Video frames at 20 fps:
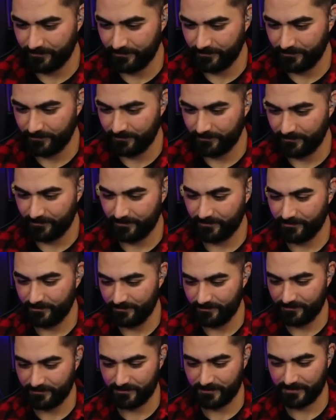
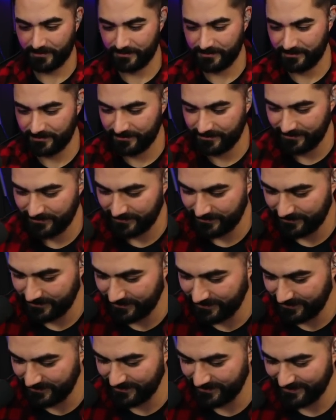
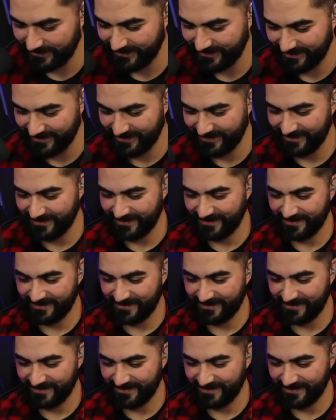This person isn't speaking.